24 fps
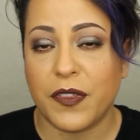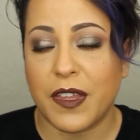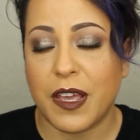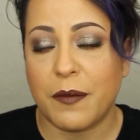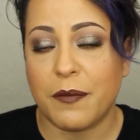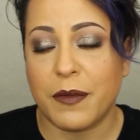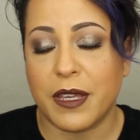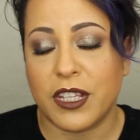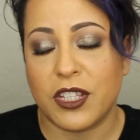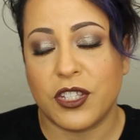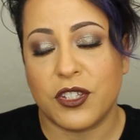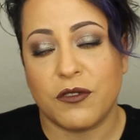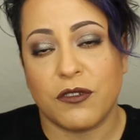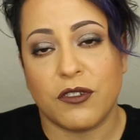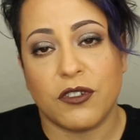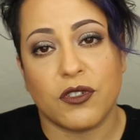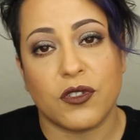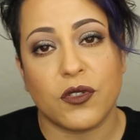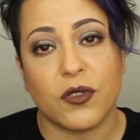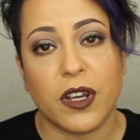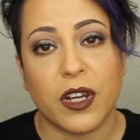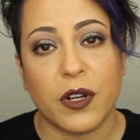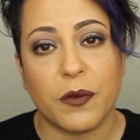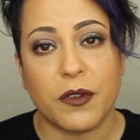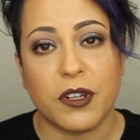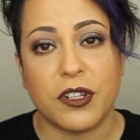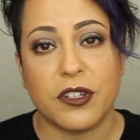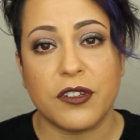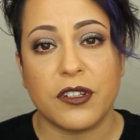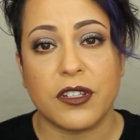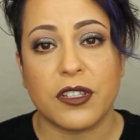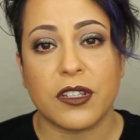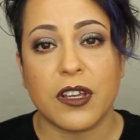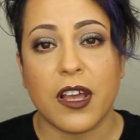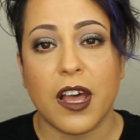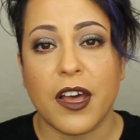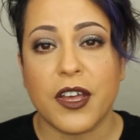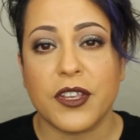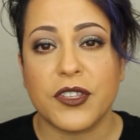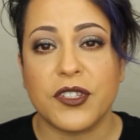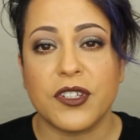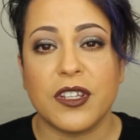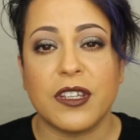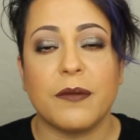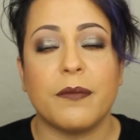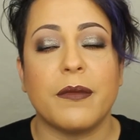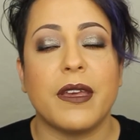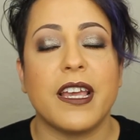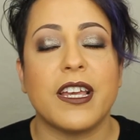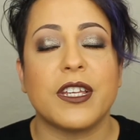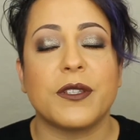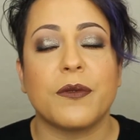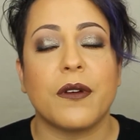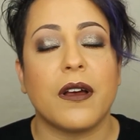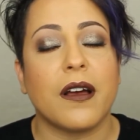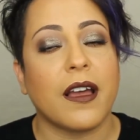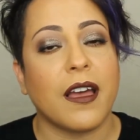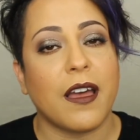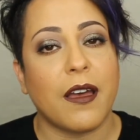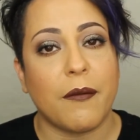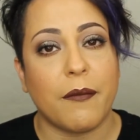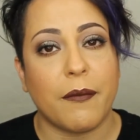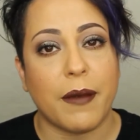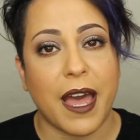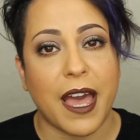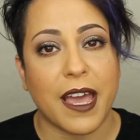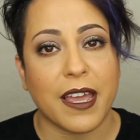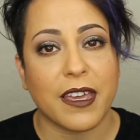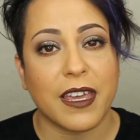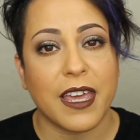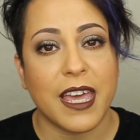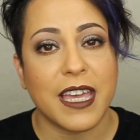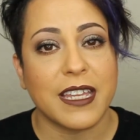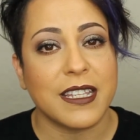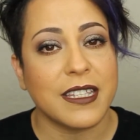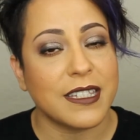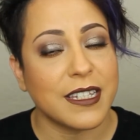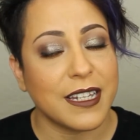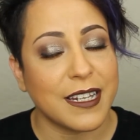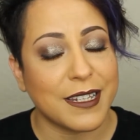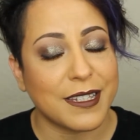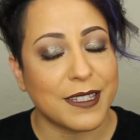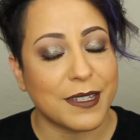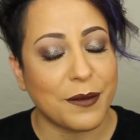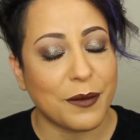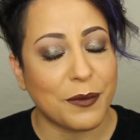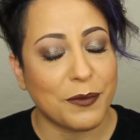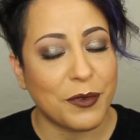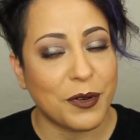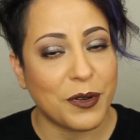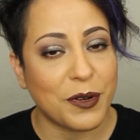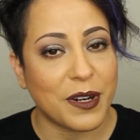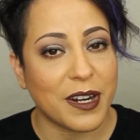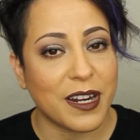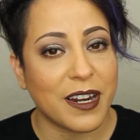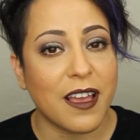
that means you enjoyed what you saw, so you may as well come back and see some more,